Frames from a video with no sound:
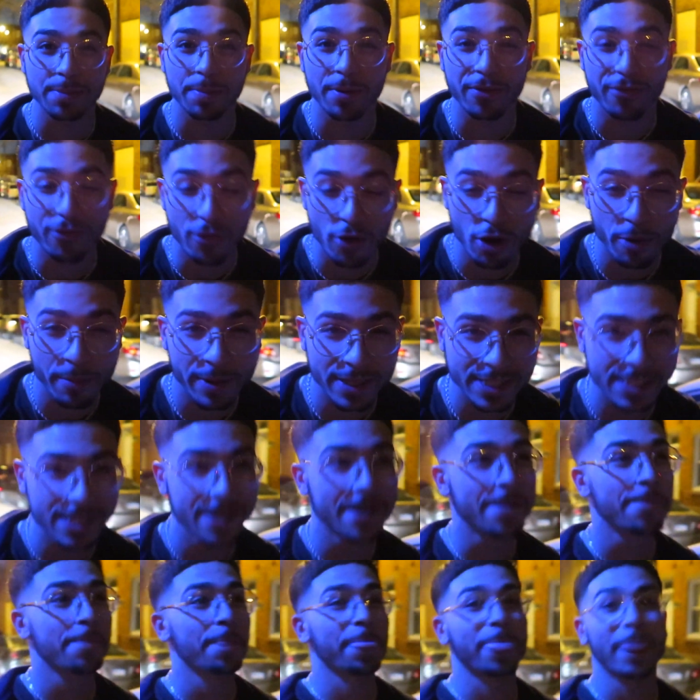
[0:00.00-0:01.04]
a performance.
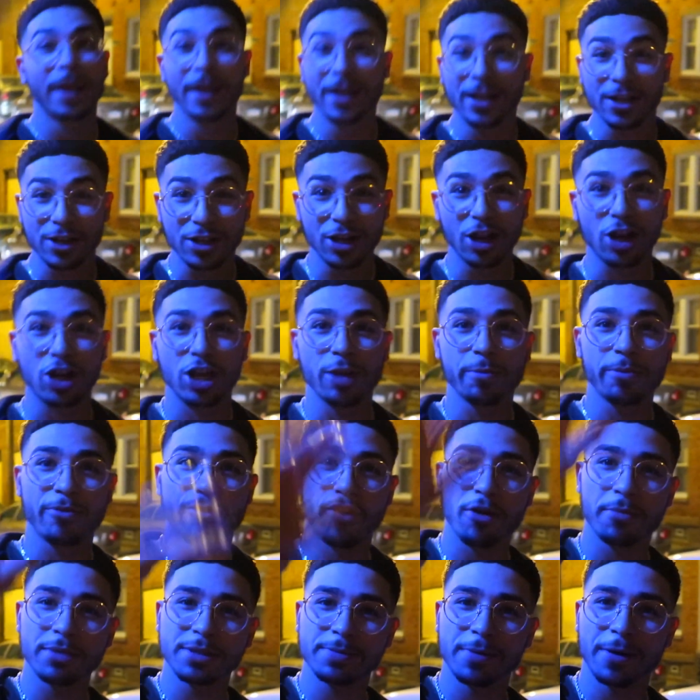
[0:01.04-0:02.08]
I do. Good luck in your
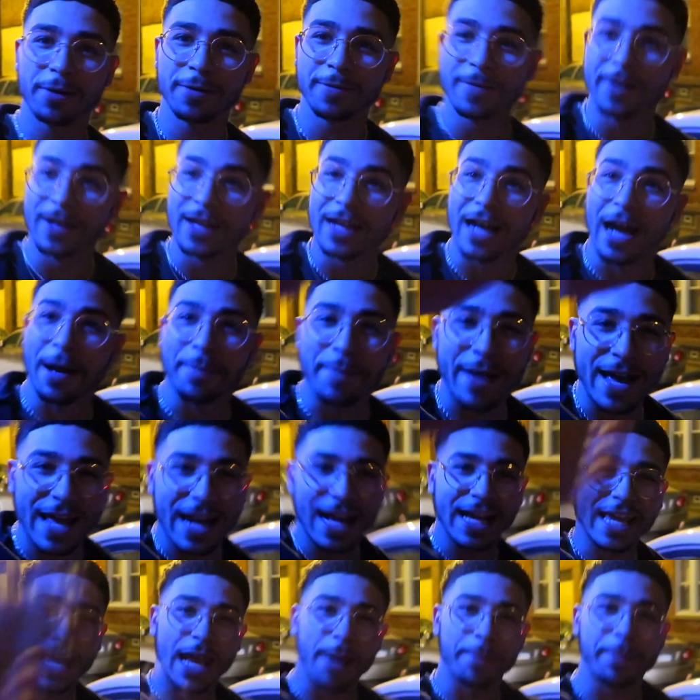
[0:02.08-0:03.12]
performance, bro. I'm mad
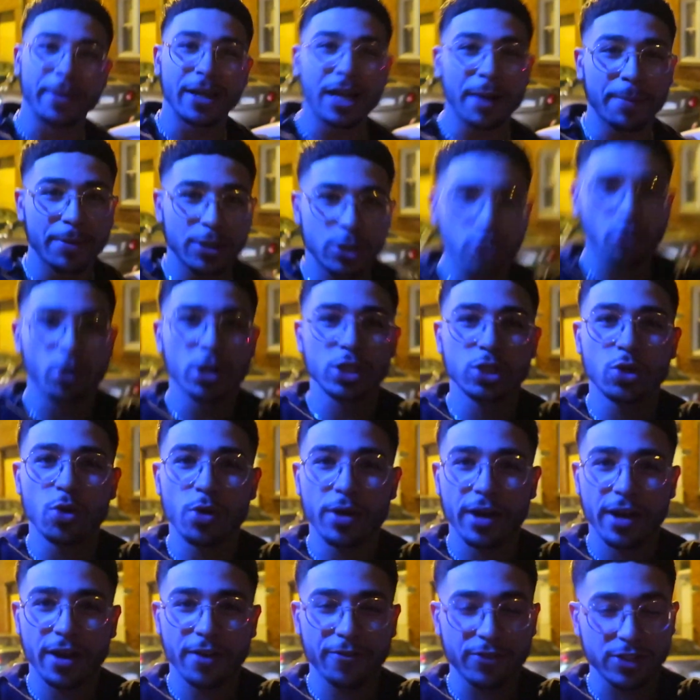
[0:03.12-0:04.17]
I can't be there, but Jordan's
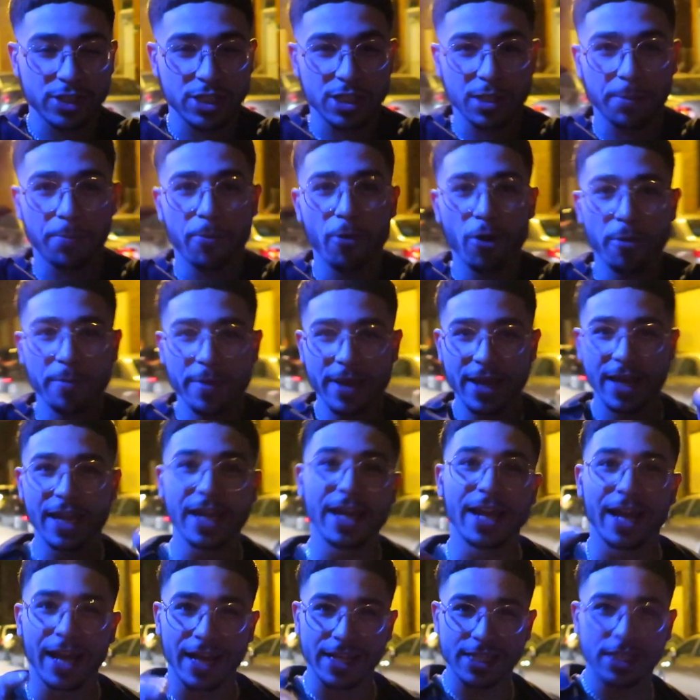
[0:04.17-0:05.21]
going there to support me.
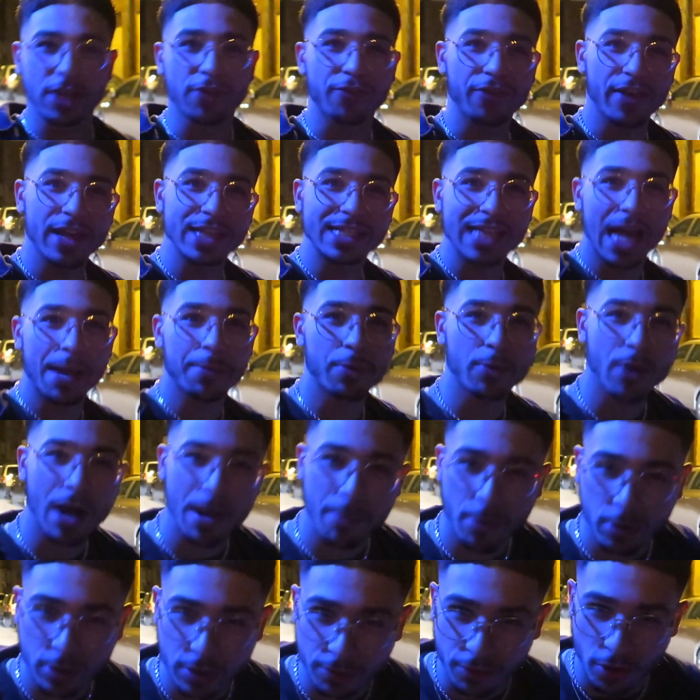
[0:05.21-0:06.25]
Yeah, and she'll FaceTime me while
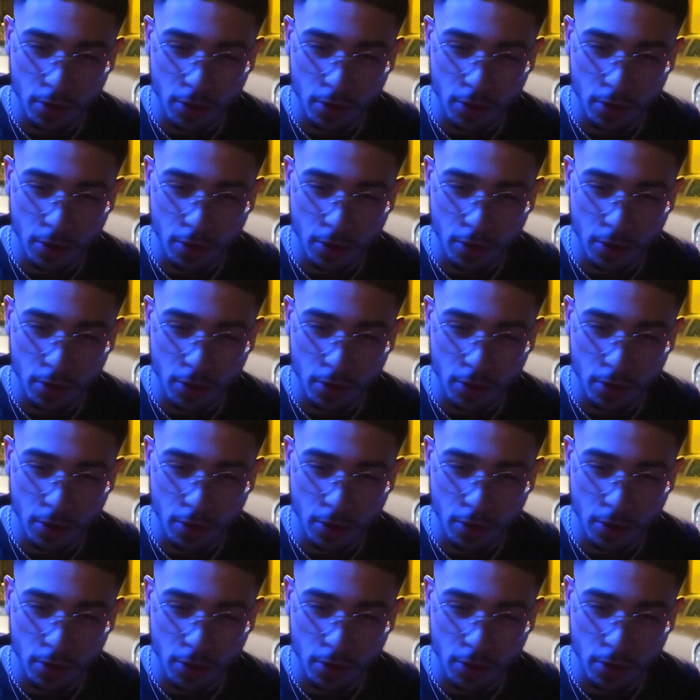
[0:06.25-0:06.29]
I'm on the